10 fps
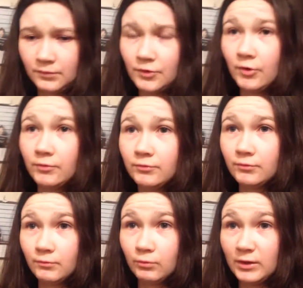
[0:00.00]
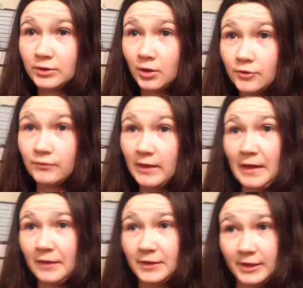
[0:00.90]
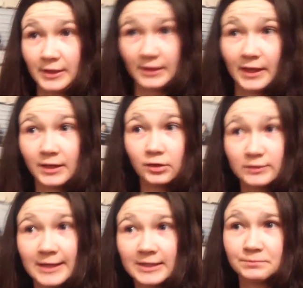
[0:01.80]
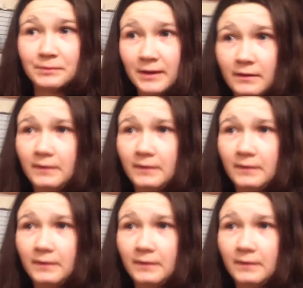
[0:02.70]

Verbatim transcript: though when you're over there, they go taste better,